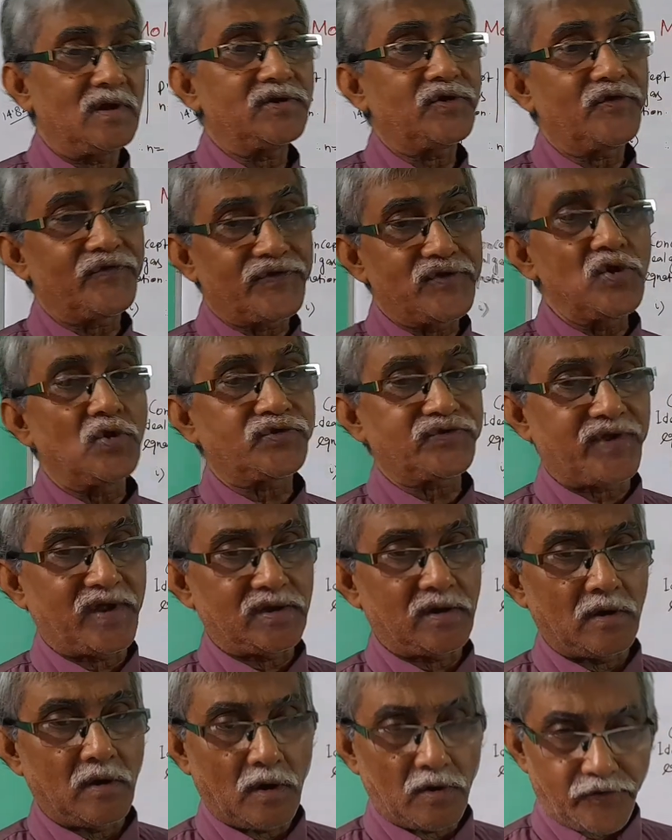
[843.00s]
It is your
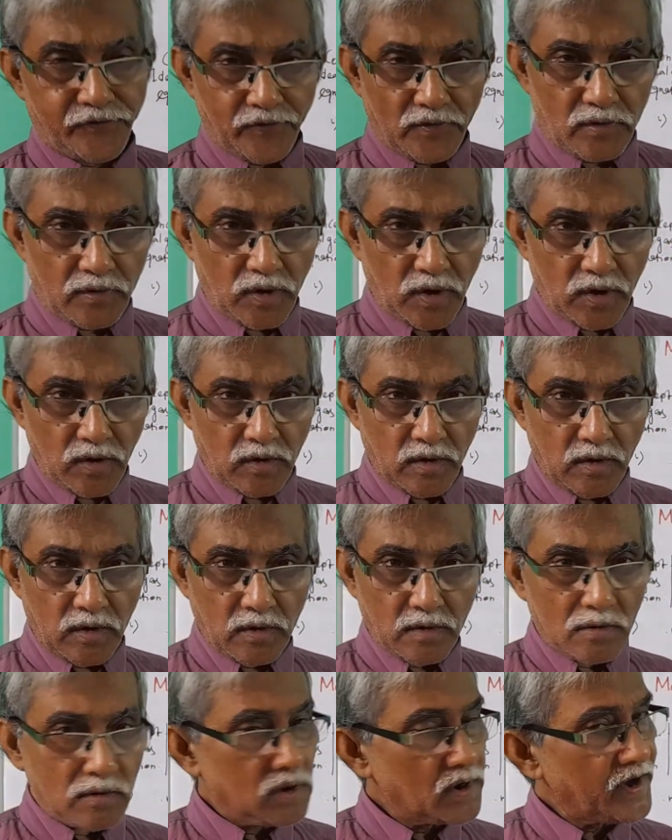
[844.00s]
channel also.
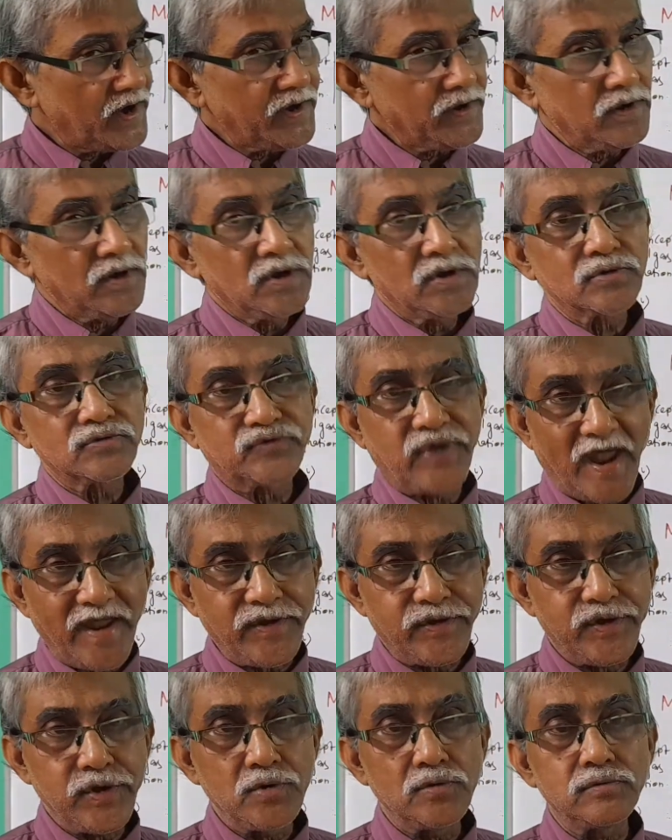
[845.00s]
Okay.
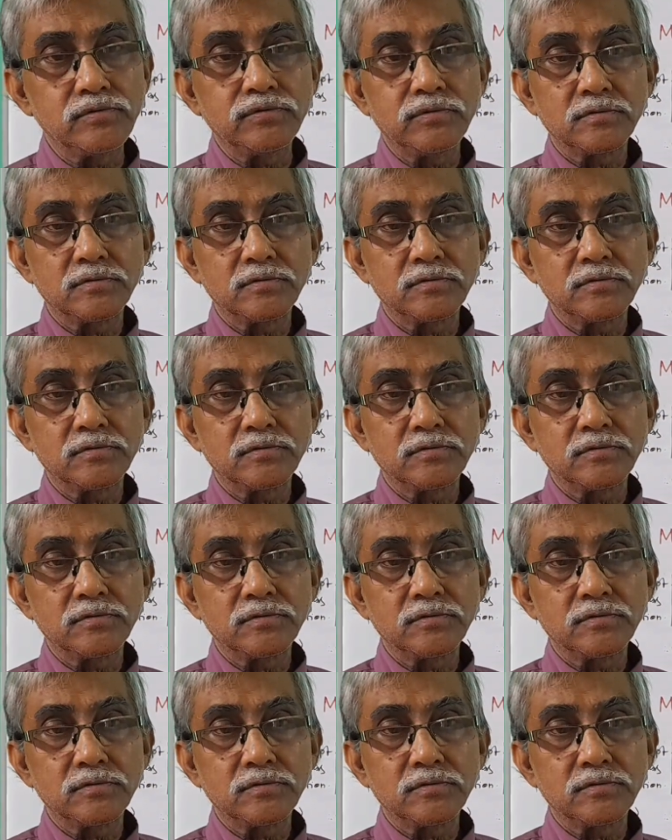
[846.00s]
Thank you.